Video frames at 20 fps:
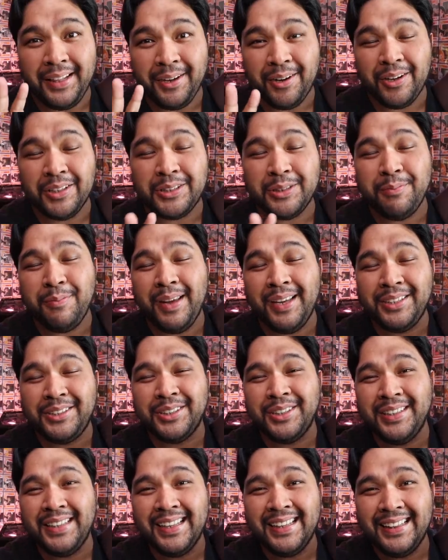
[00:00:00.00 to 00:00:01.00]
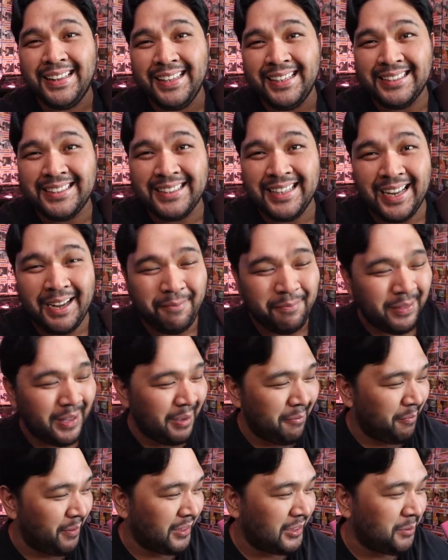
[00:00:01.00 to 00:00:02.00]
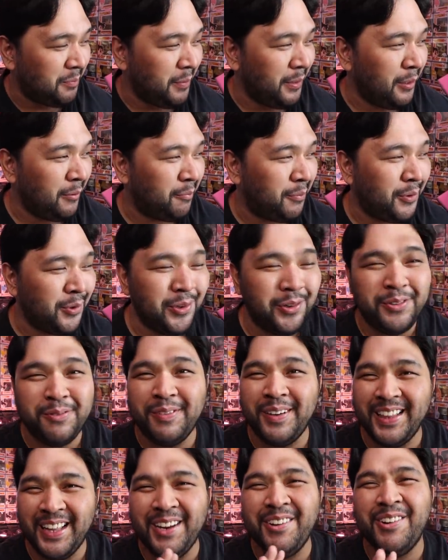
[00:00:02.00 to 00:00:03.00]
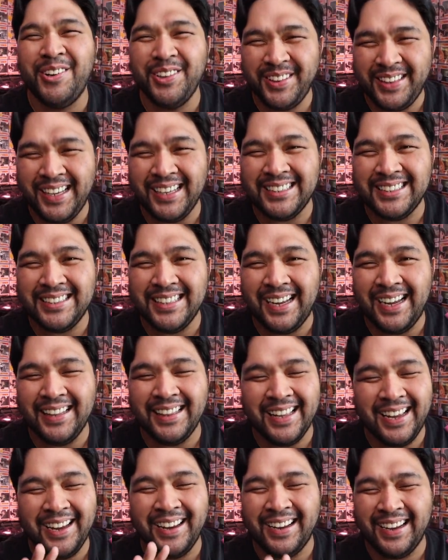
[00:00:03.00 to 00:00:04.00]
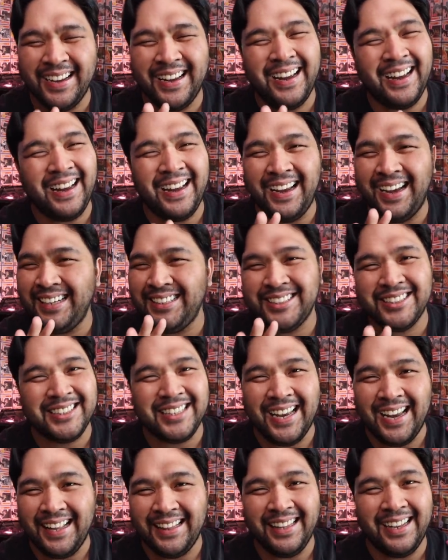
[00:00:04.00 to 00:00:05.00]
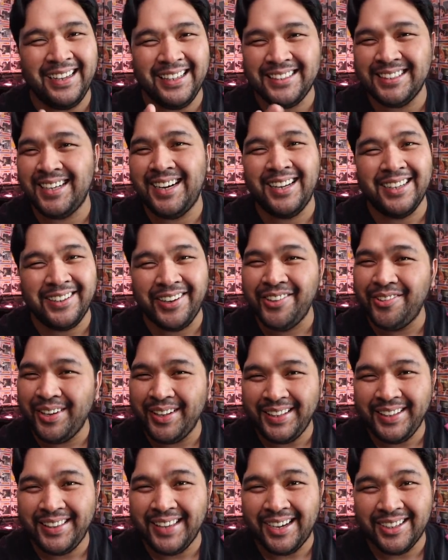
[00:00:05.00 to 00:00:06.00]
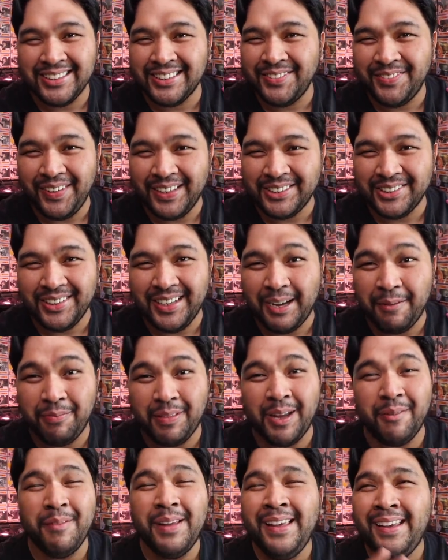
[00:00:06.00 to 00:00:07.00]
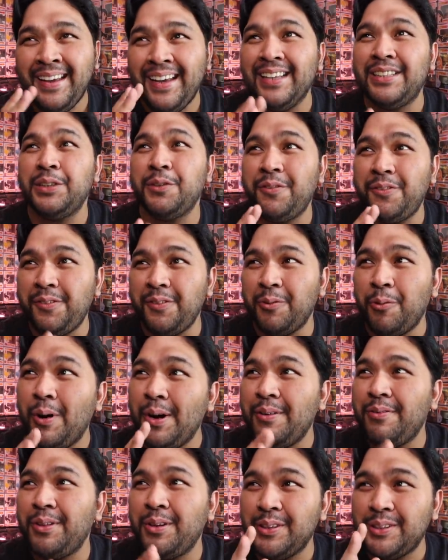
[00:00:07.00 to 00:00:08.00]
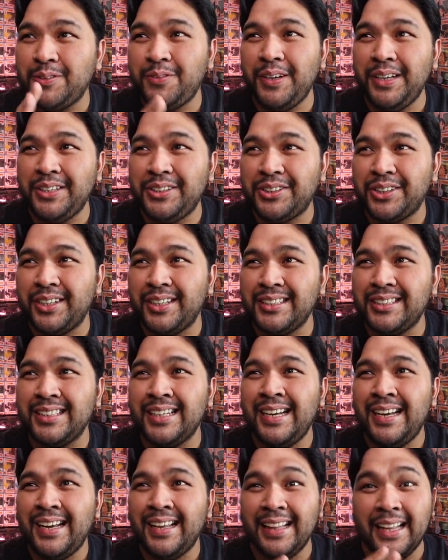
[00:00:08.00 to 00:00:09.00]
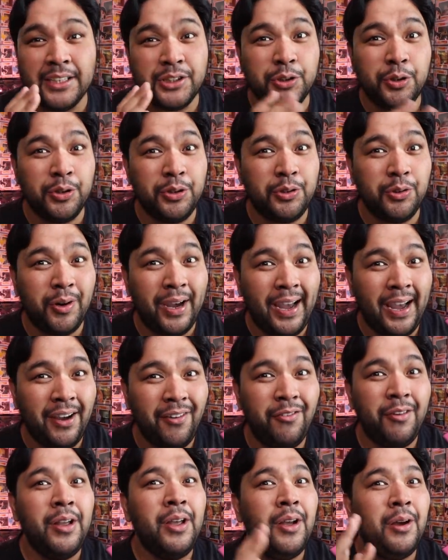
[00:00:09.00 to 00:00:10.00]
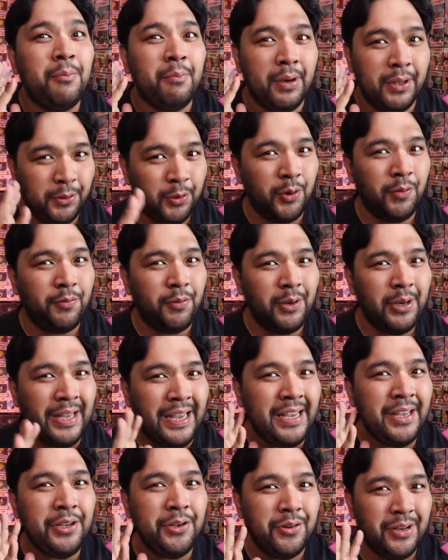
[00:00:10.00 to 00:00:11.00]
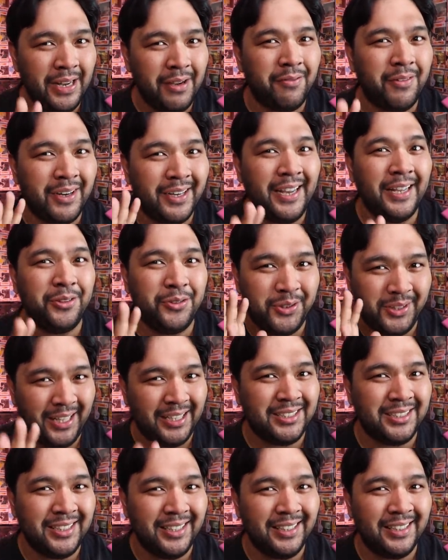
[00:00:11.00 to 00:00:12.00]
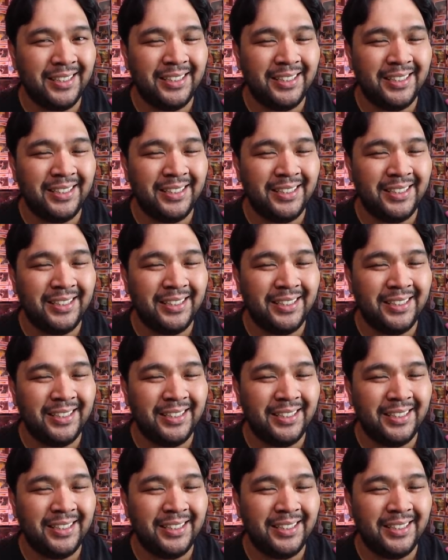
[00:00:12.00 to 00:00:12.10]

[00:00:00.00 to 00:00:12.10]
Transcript: they also mentioned that this laptop is spill-proof, but I won't test that. I just can't. It's a 120,000 peso laptop. It's one of those features that's good to have, but hopefully you never get to test it.